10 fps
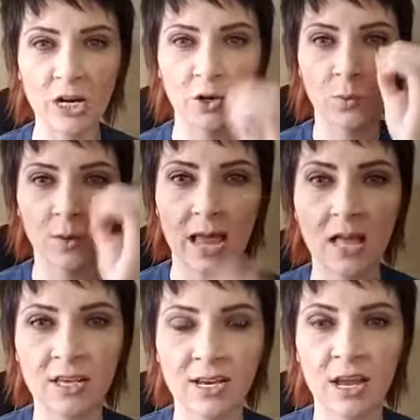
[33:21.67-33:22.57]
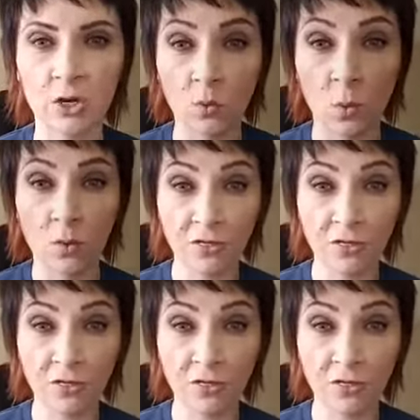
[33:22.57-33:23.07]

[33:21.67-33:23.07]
in your reality and your